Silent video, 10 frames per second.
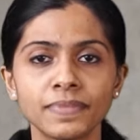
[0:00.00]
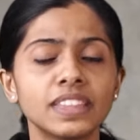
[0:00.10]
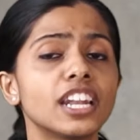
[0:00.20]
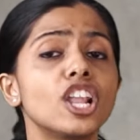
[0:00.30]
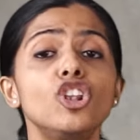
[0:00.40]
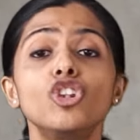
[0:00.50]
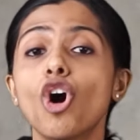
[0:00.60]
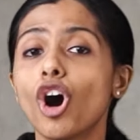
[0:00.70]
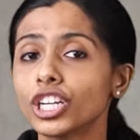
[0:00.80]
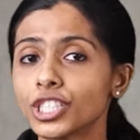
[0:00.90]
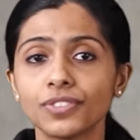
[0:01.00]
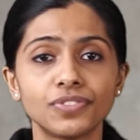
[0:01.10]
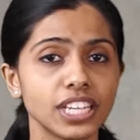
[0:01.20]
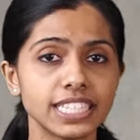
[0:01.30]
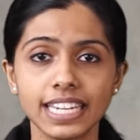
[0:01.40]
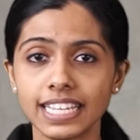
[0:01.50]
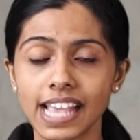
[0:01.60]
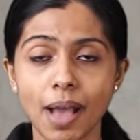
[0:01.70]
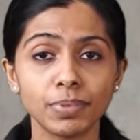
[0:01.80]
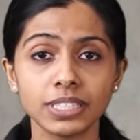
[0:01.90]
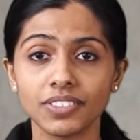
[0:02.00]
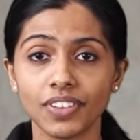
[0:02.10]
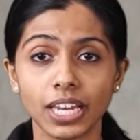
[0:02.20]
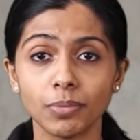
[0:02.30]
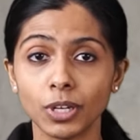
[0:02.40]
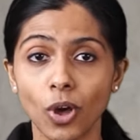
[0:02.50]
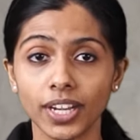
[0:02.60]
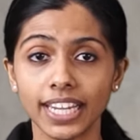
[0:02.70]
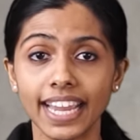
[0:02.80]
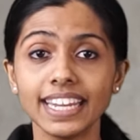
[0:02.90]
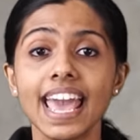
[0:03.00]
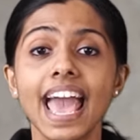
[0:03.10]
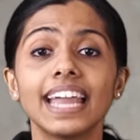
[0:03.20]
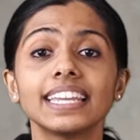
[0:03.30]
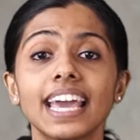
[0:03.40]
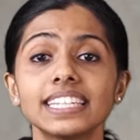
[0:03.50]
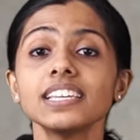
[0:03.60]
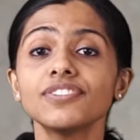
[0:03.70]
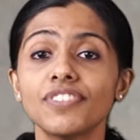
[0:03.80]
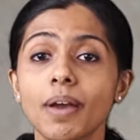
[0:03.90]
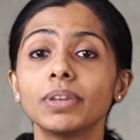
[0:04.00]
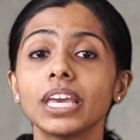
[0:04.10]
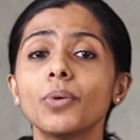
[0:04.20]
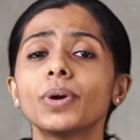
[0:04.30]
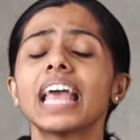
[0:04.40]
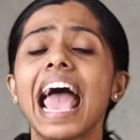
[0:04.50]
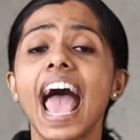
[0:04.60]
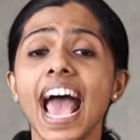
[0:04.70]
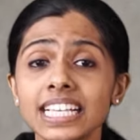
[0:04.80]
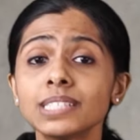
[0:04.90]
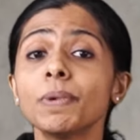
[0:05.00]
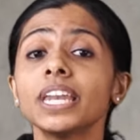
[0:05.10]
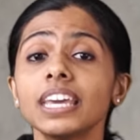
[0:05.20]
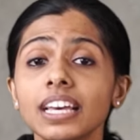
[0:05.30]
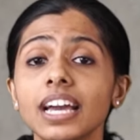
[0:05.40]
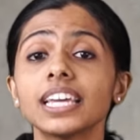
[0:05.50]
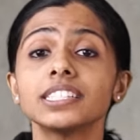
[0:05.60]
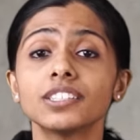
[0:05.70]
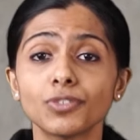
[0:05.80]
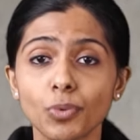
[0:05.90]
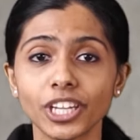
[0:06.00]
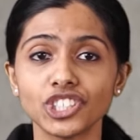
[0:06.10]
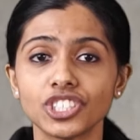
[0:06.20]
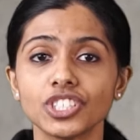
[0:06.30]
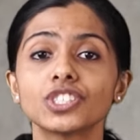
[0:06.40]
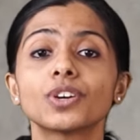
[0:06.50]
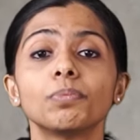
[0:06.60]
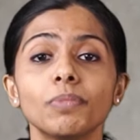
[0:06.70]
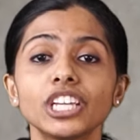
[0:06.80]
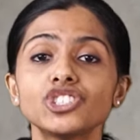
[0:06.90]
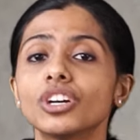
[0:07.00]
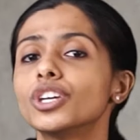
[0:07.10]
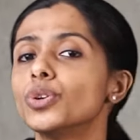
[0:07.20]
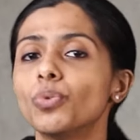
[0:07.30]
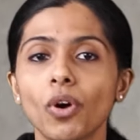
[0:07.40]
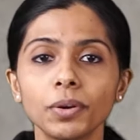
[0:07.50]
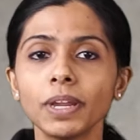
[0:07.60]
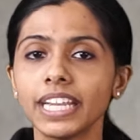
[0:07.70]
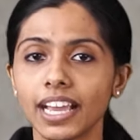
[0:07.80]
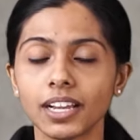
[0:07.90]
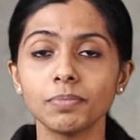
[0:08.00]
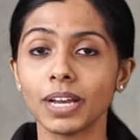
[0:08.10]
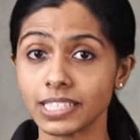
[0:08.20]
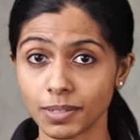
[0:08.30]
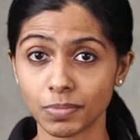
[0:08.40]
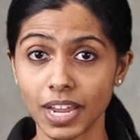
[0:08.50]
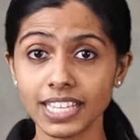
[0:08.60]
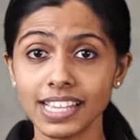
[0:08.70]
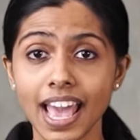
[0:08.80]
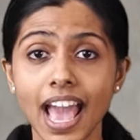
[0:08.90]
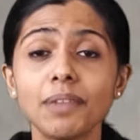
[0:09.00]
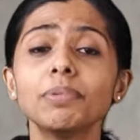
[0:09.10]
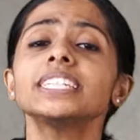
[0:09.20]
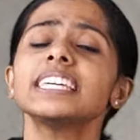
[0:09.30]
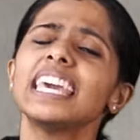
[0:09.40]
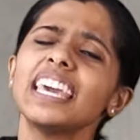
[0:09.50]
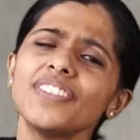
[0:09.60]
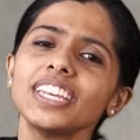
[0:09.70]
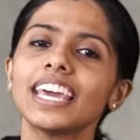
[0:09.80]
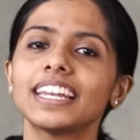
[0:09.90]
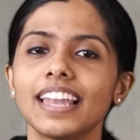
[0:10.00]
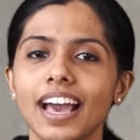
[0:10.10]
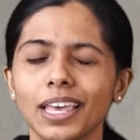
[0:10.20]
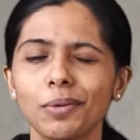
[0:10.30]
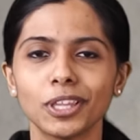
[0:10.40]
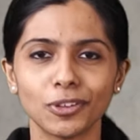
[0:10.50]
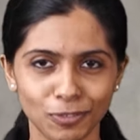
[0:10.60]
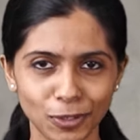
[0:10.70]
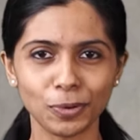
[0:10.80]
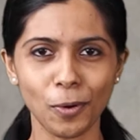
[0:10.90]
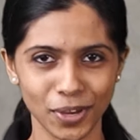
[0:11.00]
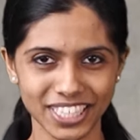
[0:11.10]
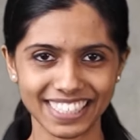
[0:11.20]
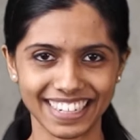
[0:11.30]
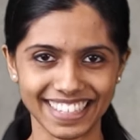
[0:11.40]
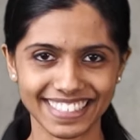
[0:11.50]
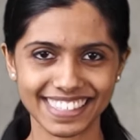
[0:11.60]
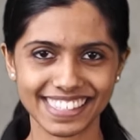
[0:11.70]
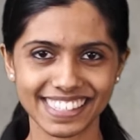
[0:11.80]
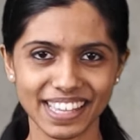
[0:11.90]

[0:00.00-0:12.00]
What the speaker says: There are lots of reasoning samples available online, and getting familiar with as many kinds of questions could make sure you won't be taken by surprise and might even get lucky with a few coincidences.